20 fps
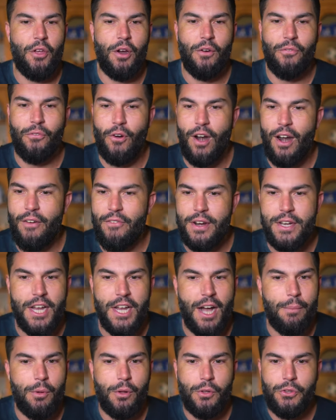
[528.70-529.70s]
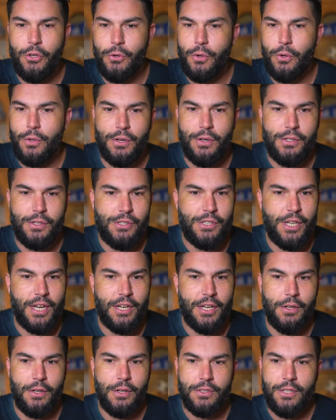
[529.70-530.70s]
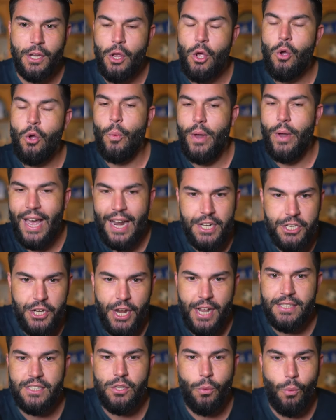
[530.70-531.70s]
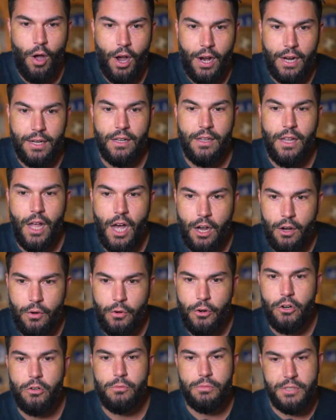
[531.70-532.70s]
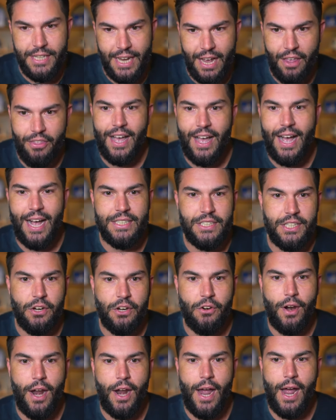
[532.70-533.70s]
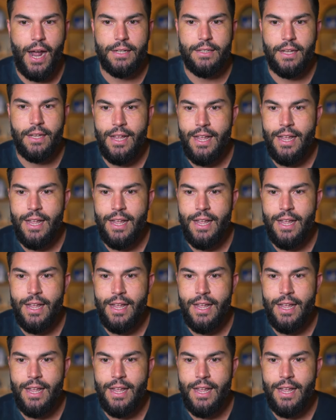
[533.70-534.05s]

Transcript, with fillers: there for every double, doing their signals. We got a chance to walk in the locker room, see how the guys interact.